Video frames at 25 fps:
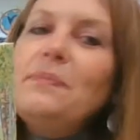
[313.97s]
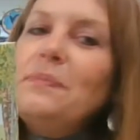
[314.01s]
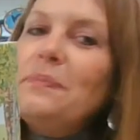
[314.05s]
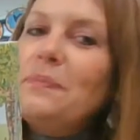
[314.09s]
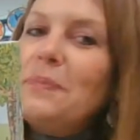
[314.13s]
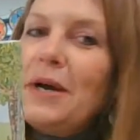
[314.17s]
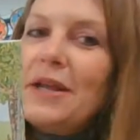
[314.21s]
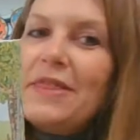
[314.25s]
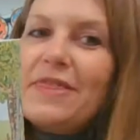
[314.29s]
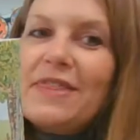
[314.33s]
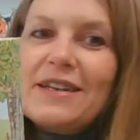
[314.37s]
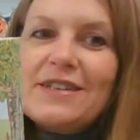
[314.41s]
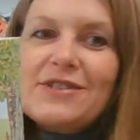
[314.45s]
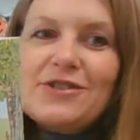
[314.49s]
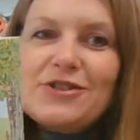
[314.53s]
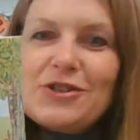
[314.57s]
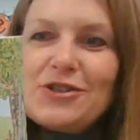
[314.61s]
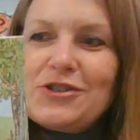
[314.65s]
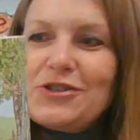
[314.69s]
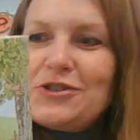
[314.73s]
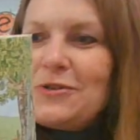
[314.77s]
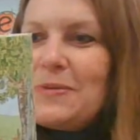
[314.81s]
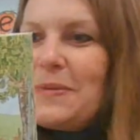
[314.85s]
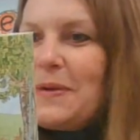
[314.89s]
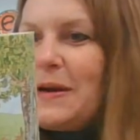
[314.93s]
But the
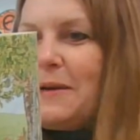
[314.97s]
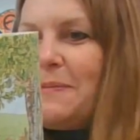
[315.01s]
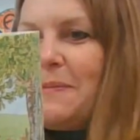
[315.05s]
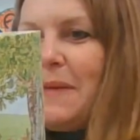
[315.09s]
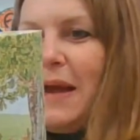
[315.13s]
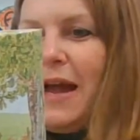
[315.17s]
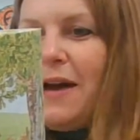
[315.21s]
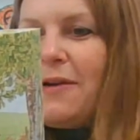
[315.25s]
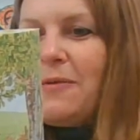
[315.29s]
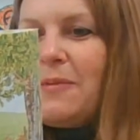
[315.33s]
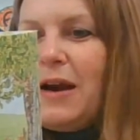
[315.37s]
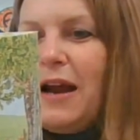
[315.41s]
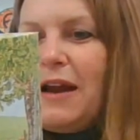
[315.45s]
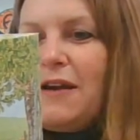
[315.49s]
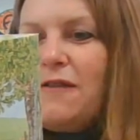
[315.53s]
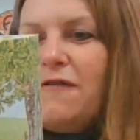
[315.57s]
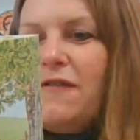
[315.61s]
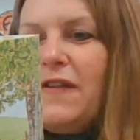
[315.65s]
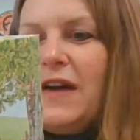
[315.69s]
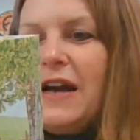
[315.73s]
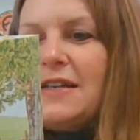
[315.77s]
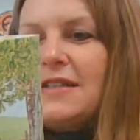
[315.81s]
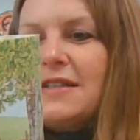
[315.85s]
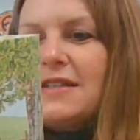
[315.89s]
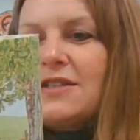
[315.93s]
gingerbread man ran
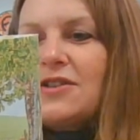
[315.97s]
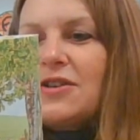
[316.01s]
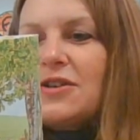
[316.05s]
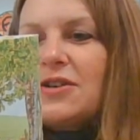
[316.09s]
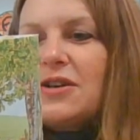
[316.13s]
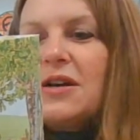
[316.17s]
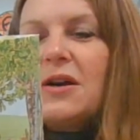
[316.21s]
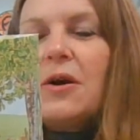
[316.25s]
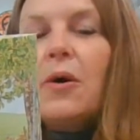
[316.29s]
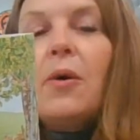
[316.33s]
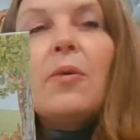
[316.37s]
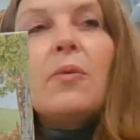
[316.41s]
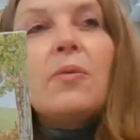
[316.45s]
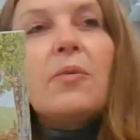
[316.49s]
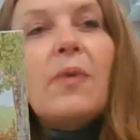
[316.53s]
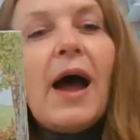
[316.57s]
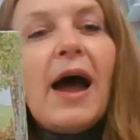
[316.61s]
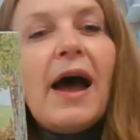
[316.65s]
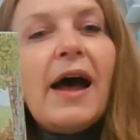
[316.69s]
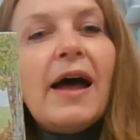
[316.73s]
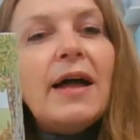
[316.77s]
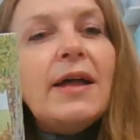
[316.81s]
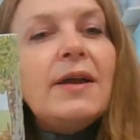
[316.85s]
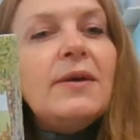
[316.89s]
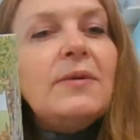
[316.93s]
faster.
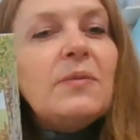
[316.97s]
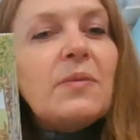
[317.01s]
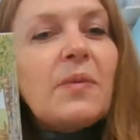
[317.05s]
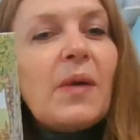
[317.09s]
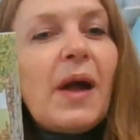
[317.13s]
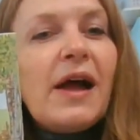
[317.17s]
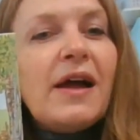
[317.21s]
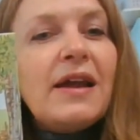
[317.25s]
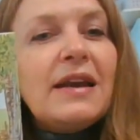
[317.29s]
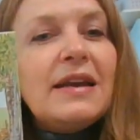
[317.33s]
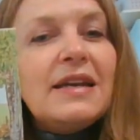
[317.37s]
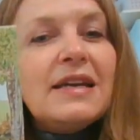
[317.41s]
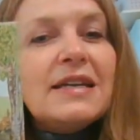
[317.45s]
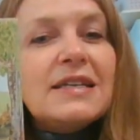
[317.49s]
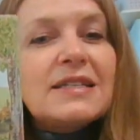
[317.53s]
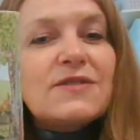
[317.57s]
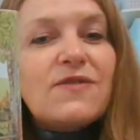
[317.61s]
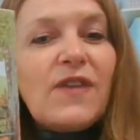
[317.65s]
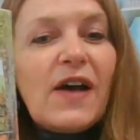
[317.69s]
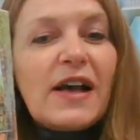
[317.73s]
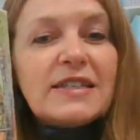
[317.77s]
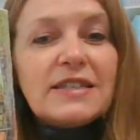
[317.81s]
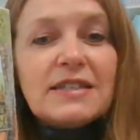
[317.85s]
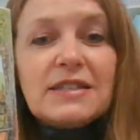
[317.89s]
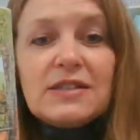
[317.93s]
"Run, run, as
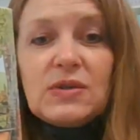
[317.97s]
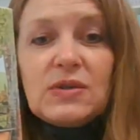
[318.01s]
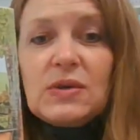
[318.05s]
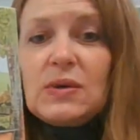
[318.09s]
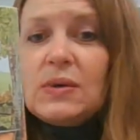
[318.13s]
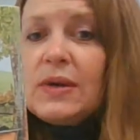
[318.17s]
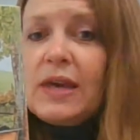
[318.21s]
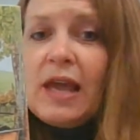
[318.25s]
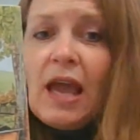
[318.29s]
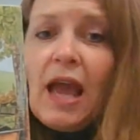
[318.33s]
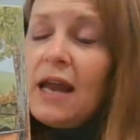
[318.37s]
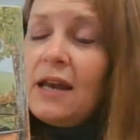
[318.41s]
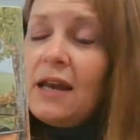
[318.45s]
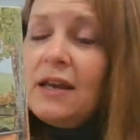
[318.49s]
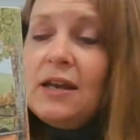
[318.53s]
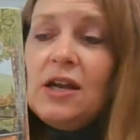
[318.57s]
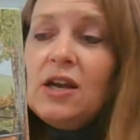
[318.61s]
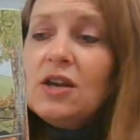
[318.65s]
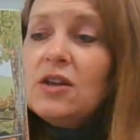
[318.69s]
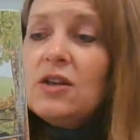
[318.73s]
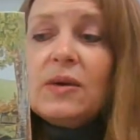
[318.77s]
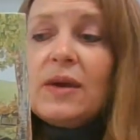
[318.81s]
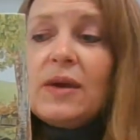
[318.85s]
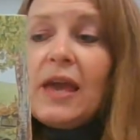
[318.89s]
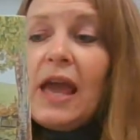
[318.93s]
fast as you can.
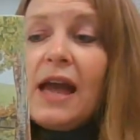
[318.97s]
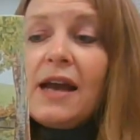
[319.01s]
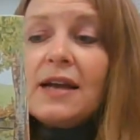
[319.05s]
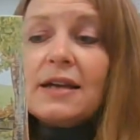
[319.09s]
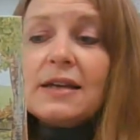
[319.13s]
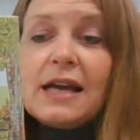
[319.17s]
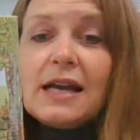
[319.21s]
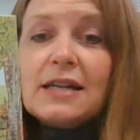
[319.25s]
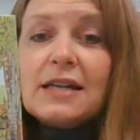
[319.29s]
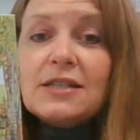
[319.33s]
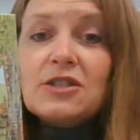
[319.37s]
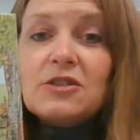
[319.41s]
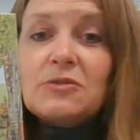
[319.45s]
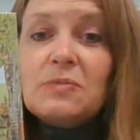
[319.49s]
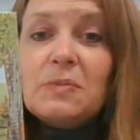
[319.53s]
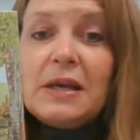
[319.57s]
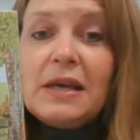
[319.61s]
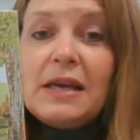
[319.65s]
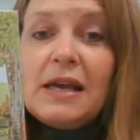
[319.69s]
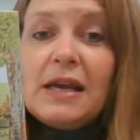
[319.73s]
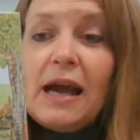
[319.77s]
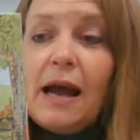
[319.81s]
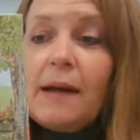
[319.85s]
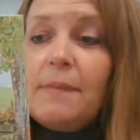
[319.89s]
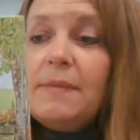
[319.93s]
You can't catch
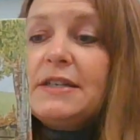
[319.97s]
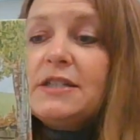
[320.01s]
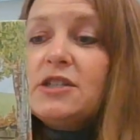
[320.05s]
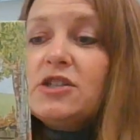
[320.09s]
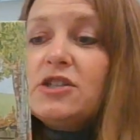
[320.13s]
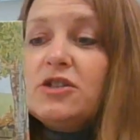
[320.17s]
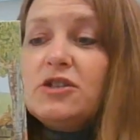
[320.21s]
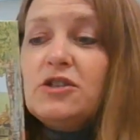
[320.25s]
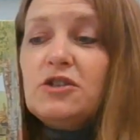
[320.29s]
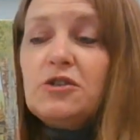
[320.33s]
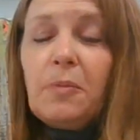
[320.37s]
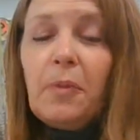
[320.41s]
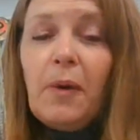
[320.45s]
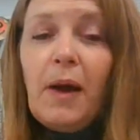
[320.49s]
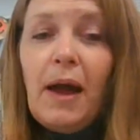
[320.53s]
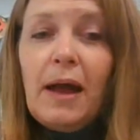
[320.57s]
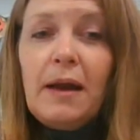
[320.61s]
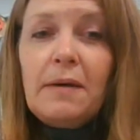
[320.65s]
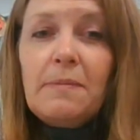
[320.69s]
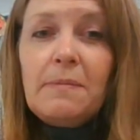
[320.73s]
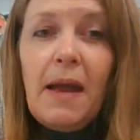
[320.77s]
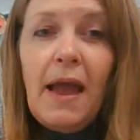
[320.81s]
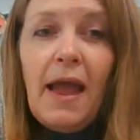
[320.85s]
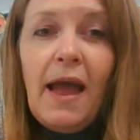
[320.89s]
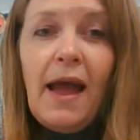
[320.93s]
me. I'm the
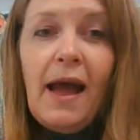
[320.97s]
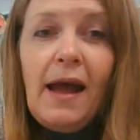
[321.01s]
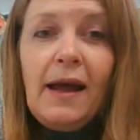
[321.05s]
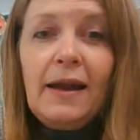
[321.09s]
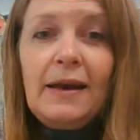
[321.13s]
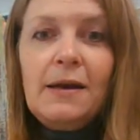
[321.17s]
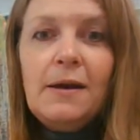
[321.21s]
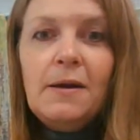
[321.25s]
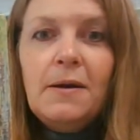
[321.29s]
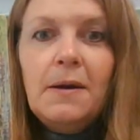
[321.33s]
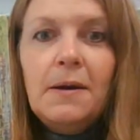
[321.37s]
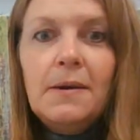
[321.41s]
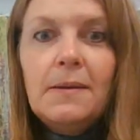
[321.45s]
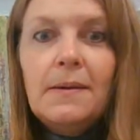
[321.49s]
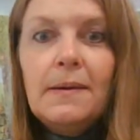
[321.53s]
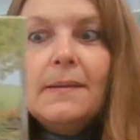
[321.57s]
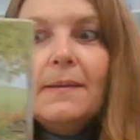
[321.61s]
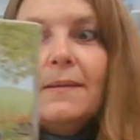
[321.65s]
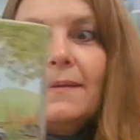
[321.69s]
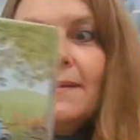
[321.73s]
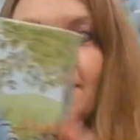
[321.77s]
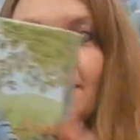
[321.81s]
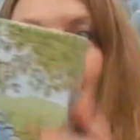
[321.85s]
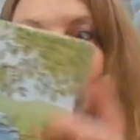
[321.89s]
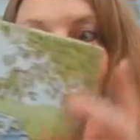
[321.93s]
gingerbread man."
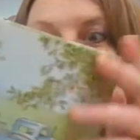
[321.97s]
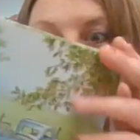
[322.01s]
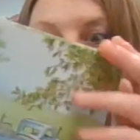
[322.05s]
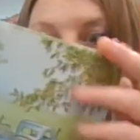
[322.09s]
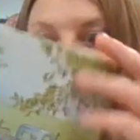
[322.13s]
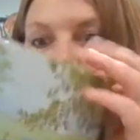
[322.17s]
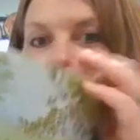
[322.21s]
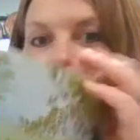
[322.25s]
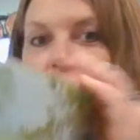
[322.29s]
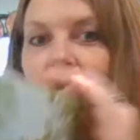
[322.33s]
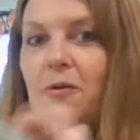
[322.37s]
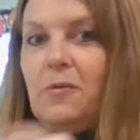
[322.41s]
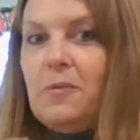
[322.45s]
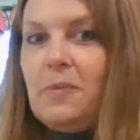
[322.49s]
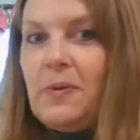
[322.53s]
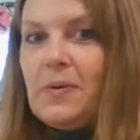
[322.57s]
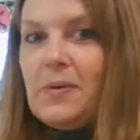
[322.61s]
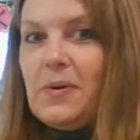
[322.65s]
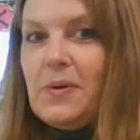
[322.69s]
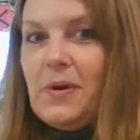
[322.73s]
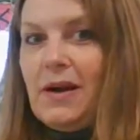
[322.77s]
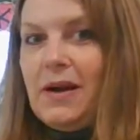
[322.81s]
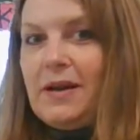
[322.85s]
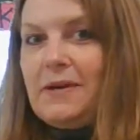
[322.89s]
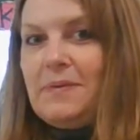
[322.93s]
Oh
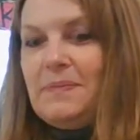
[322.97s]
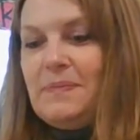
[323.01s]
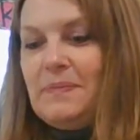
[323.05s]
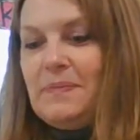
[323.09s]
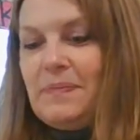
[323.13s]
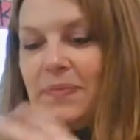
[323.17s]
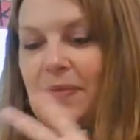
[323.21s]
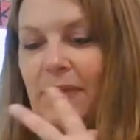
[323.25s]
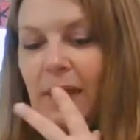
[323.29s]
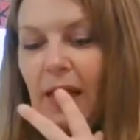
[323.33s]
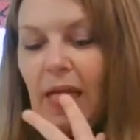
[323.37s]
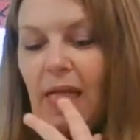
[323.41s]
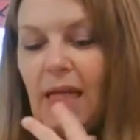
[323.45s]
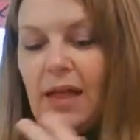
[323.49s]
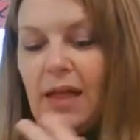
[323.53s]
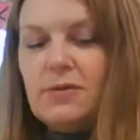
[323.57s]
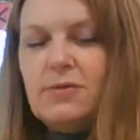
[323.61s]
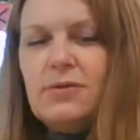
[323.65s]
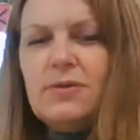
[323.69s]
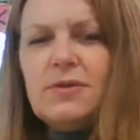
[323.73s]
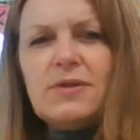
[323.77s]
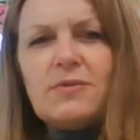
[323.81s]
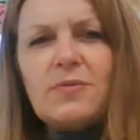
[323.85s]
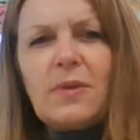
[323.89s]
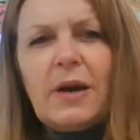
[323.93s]
boy.
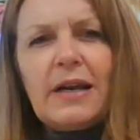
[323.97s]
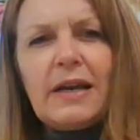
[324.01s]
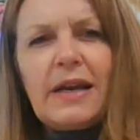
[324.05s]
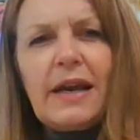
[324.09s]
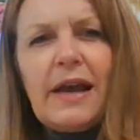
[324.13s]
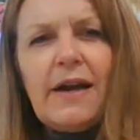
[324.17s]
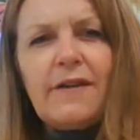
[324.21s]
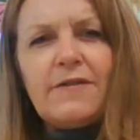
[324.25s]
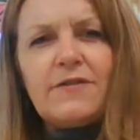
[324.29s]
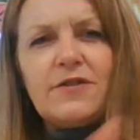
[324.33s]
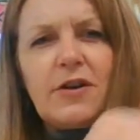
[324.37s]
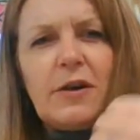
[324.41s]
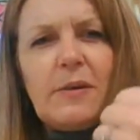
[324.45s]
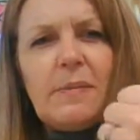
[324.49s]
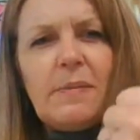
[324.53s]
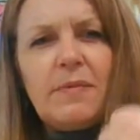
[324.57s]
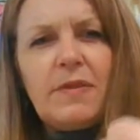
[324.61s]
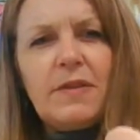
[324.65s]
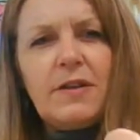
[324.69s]
Who's running after him?